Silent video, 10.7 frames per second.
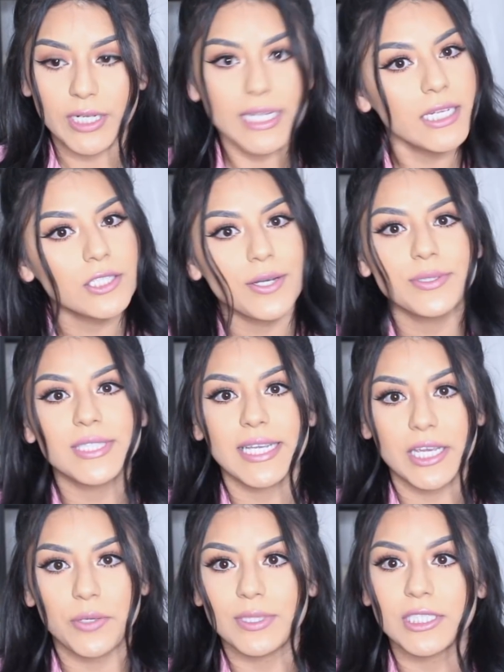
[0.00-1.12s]
ketones and
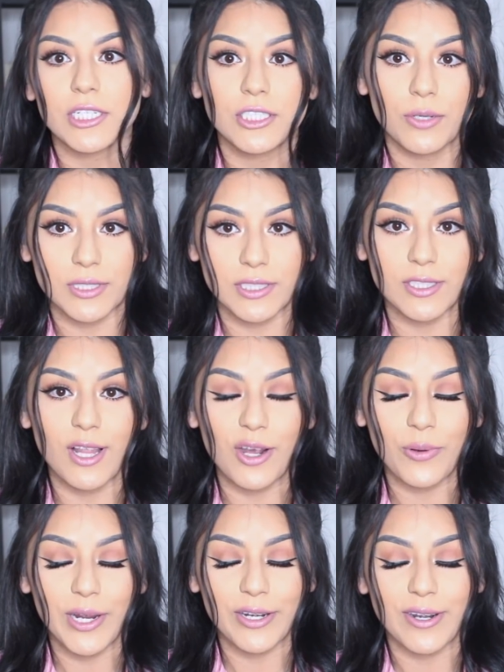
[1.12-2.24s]
get you into ketosis a lot
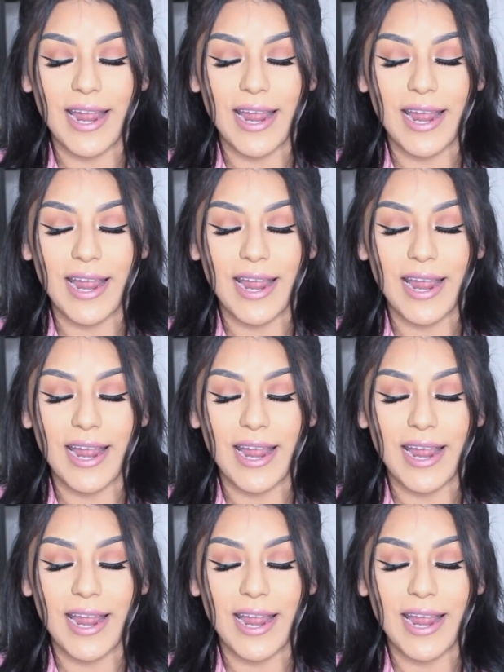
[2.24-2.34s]
quicker,